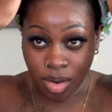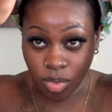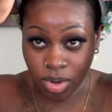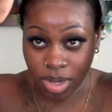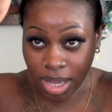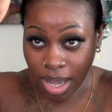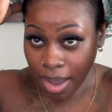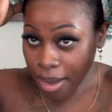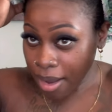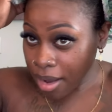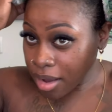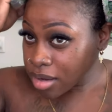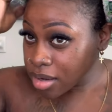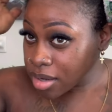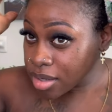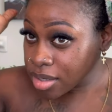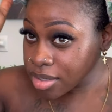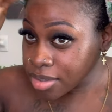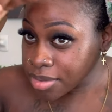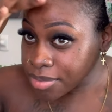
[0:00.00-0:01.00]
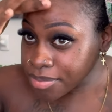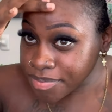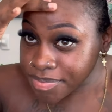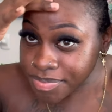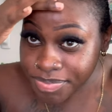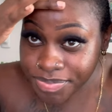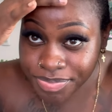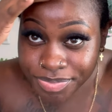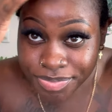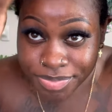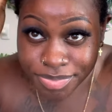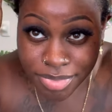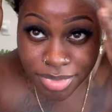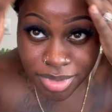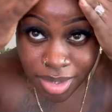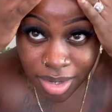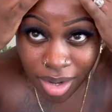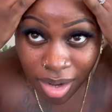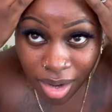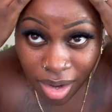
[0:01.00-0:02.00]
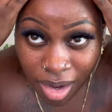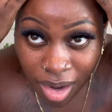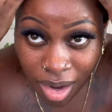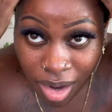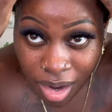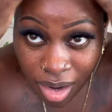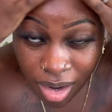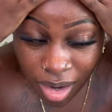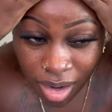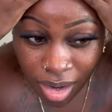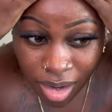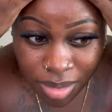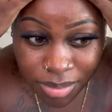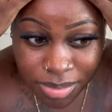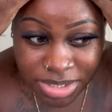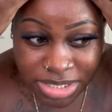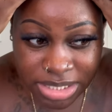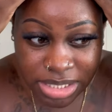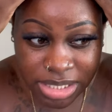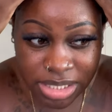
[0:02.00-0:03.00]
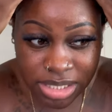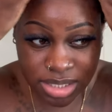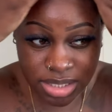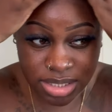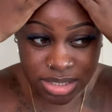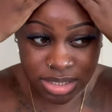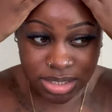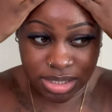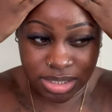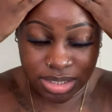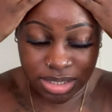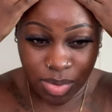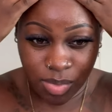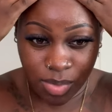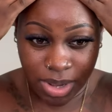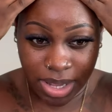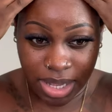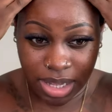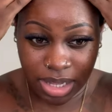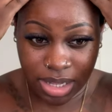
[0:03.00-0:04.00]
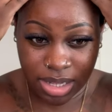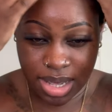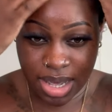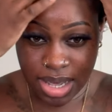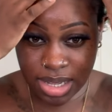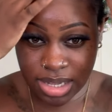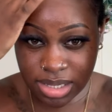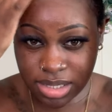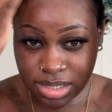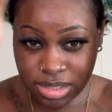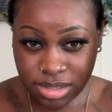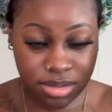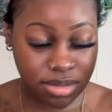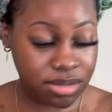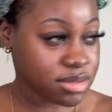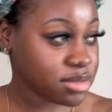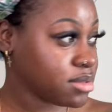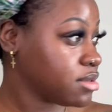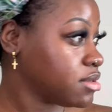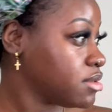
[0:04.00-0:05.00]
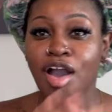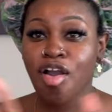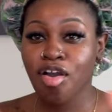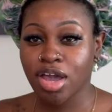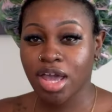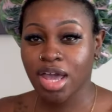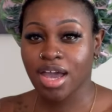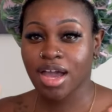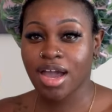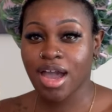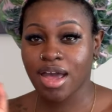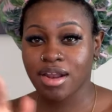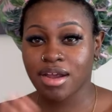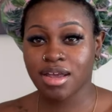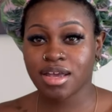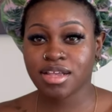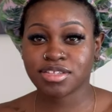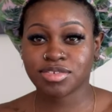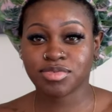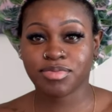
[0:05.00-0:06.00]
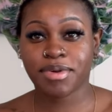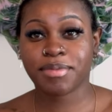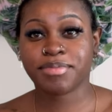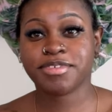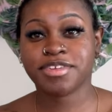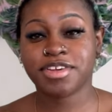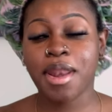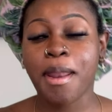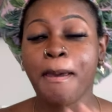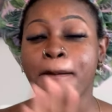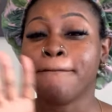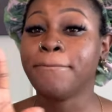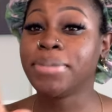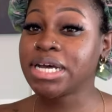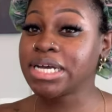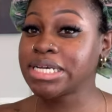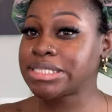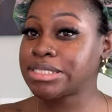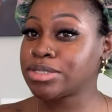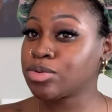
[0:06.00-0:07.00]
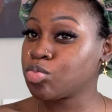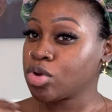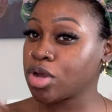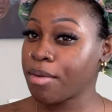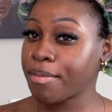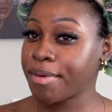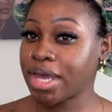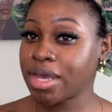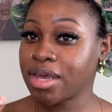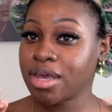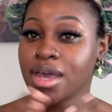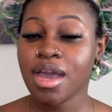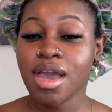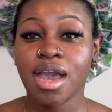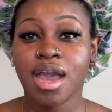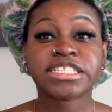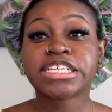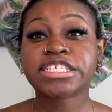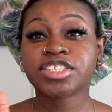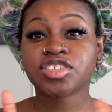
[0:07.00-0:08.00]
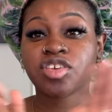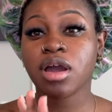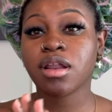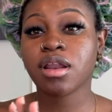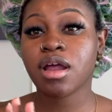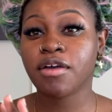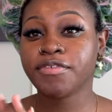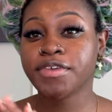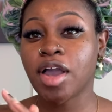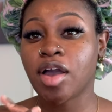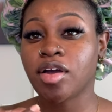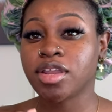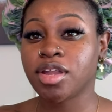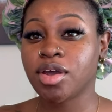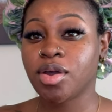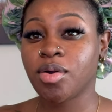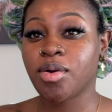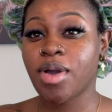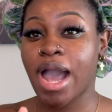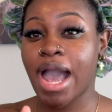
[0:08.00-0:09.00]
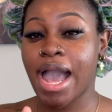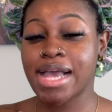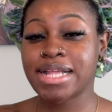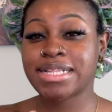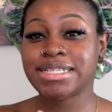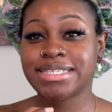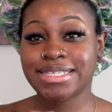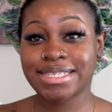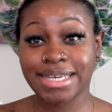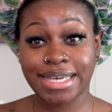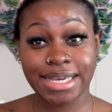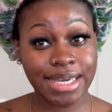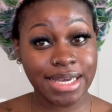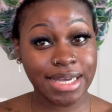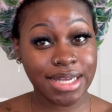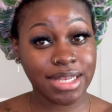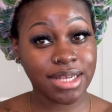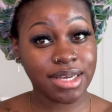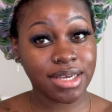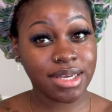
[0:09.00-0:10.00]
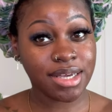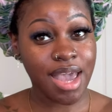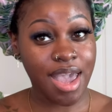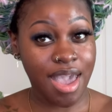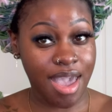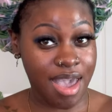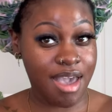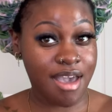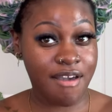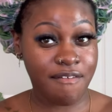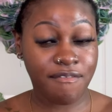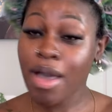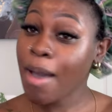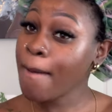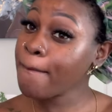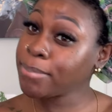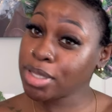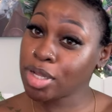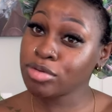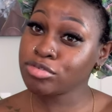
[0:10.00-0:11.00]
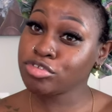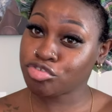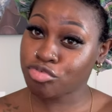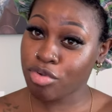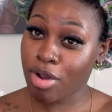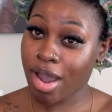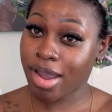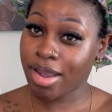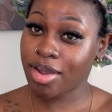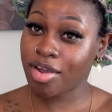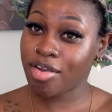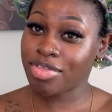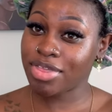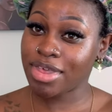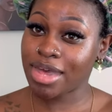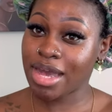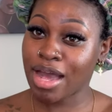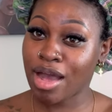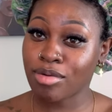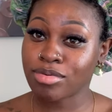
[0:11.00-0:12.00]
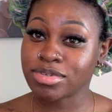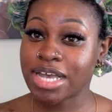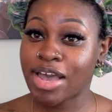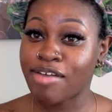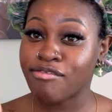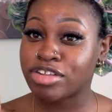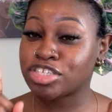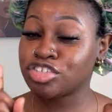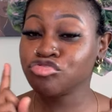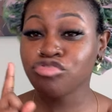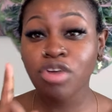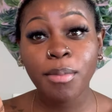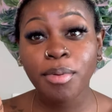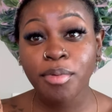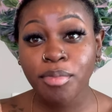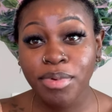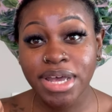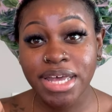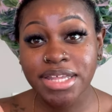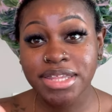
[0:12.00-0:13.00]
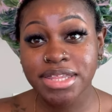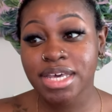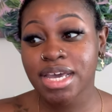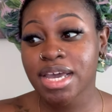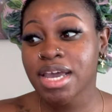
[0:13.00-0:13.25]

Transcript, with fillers: We got, um, let me see. Is it wet? Yeah. Okay, I got an interruption, but we're back. To start off, y'all know I did have a blow dryer that I was having trouble with.